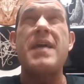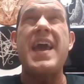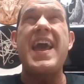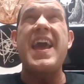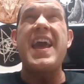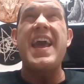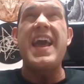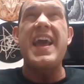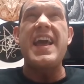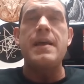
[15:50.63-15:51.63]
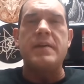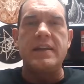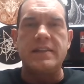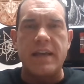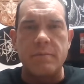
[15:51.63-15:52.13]

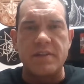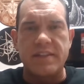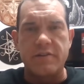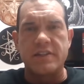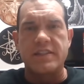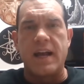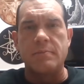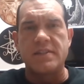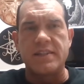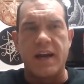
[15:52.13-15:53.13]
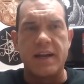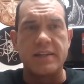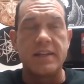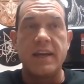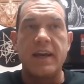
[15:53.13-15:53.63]
maybe De Mysteriis Dom
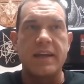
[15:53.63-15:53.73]
Sathanas.